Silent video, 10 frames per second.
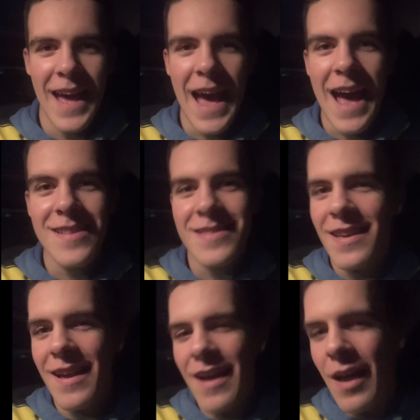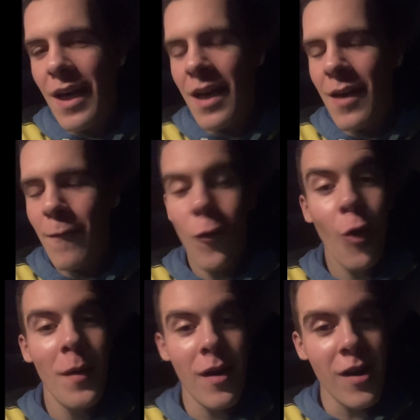As a
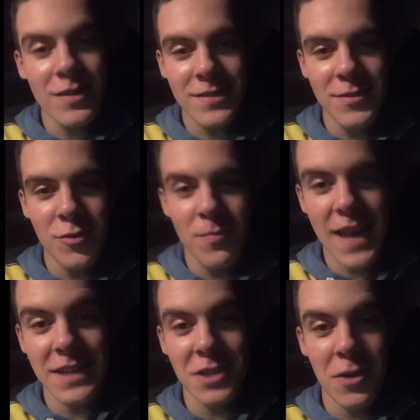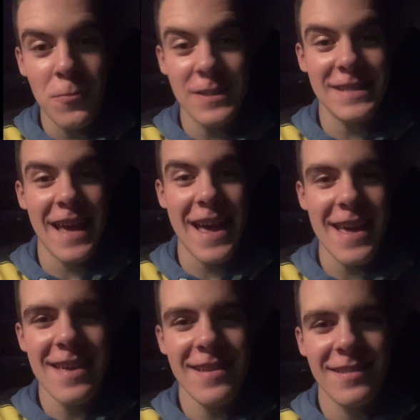former Arsenal manager would
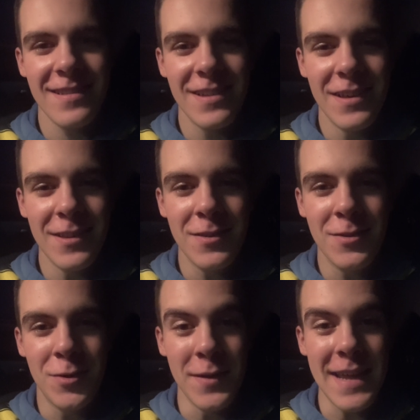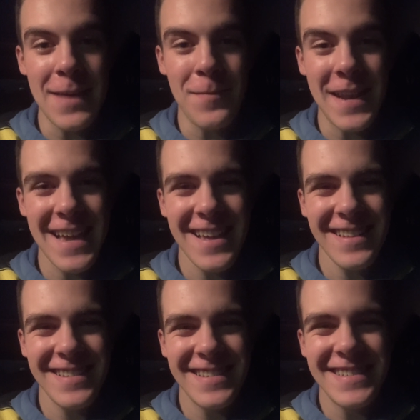say, good evening.
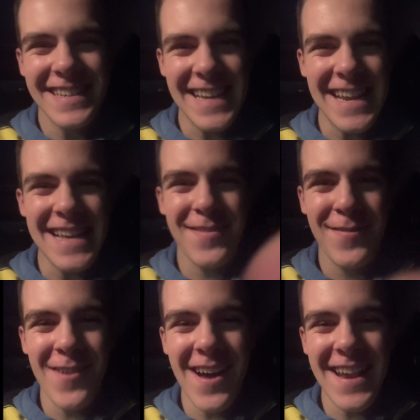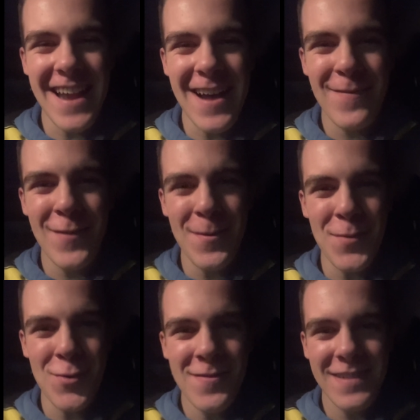It is Friday night
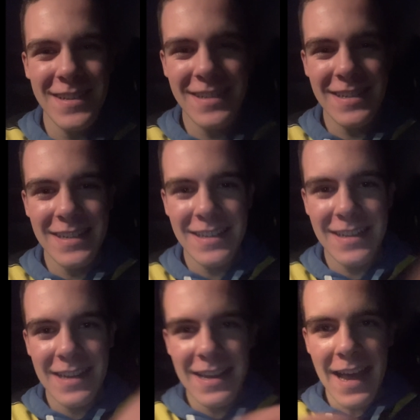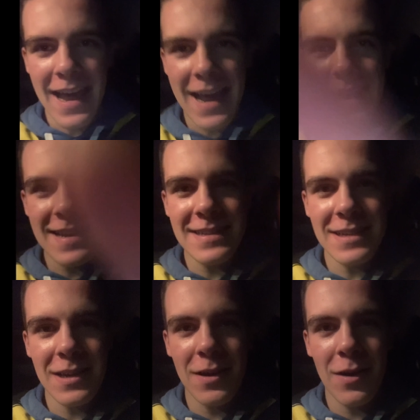football, and
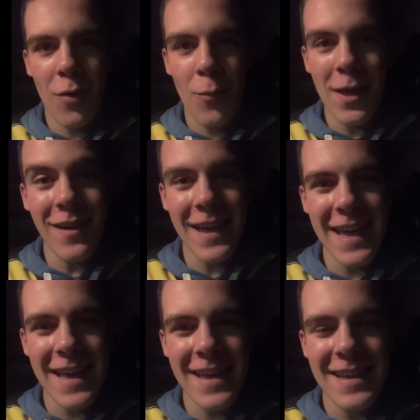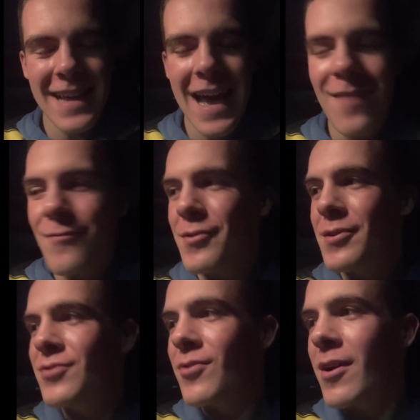we are here at
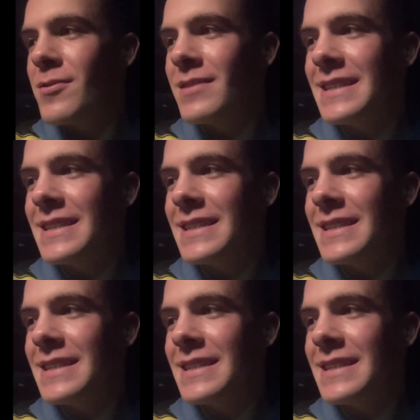Vicarage Road.